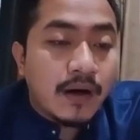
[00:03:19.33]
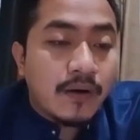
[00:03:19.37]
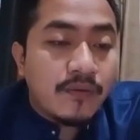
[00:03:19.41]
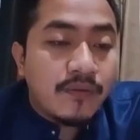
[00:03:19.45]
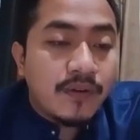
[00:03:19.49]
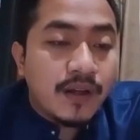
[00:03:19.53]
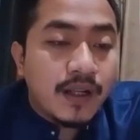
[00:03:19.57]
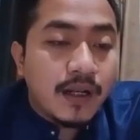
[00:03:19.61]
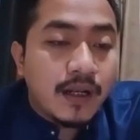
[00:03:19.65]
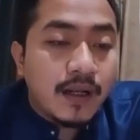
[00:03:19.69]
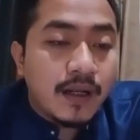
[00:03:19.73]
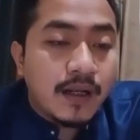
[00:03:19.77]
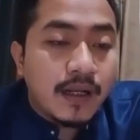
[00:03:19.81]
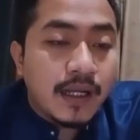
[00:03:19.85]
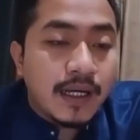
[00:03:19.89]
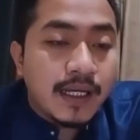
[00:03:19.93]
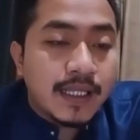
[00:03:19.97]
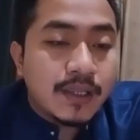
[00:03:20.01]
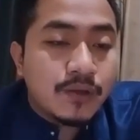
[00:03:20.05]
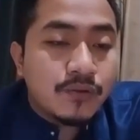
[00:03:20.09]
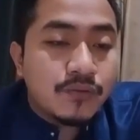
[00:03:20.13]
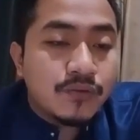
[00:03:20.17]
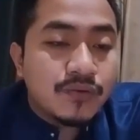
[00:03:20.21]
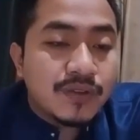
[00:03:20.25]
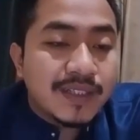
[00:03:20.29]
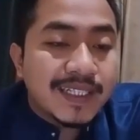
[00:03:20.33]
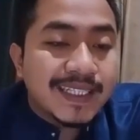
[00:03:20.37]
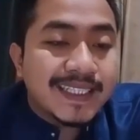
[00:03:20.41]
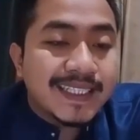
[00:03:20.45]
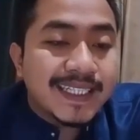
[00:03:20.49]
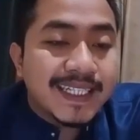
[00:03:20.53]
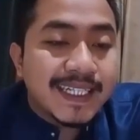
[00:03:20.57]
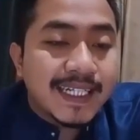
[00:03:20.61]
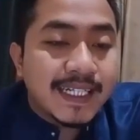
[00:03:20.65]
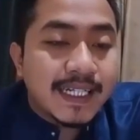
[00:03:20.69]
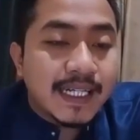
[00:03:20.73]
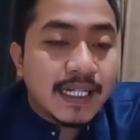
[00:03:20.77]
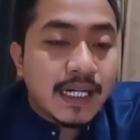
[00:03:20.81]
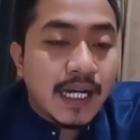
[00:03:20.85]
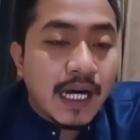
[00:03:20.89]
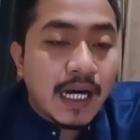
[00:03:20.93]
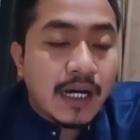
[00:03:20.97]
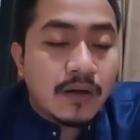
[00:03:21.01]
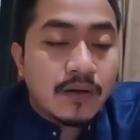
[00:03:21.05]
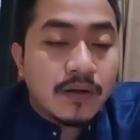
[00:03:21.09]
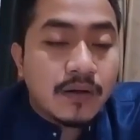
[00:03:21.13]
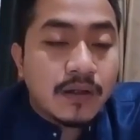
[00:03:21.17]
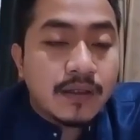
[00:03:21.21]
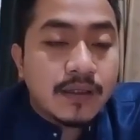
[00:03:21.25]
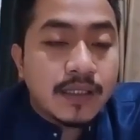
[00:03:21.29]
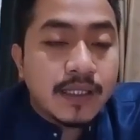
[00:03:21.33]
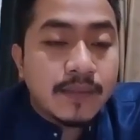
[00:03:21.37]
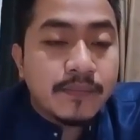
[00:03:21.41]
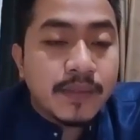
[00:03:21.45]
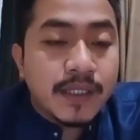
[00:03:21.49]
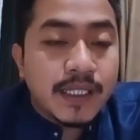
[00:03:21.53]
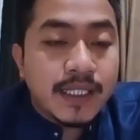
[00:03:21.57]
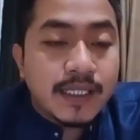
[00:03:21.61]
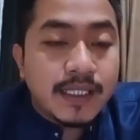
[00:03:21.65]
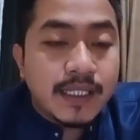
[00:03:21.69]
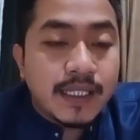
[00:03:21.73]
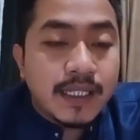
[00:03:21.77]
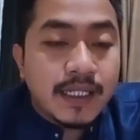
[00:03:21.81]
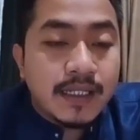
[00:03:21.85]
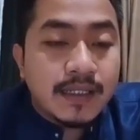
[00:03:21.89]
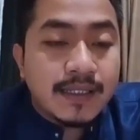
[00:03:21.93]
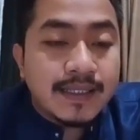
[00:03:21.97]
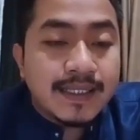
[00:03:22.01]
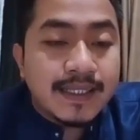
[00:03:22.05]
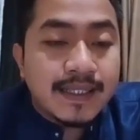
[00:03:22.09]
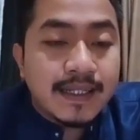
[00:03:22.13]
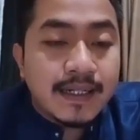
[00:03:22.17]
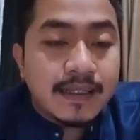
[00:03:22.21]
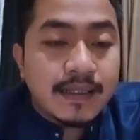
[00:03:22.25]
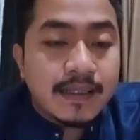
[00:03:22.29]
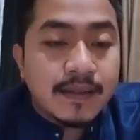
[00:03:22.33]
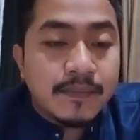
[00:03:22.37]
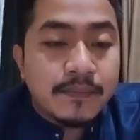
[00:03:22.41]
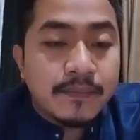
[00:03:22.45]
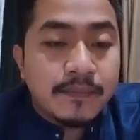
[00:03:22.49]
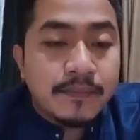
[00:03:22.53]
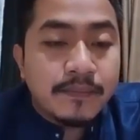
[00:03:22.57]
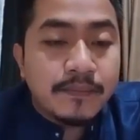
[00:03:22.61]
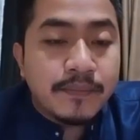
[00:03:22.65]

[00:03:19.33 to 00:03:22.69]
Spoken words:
will to seek an accountability under the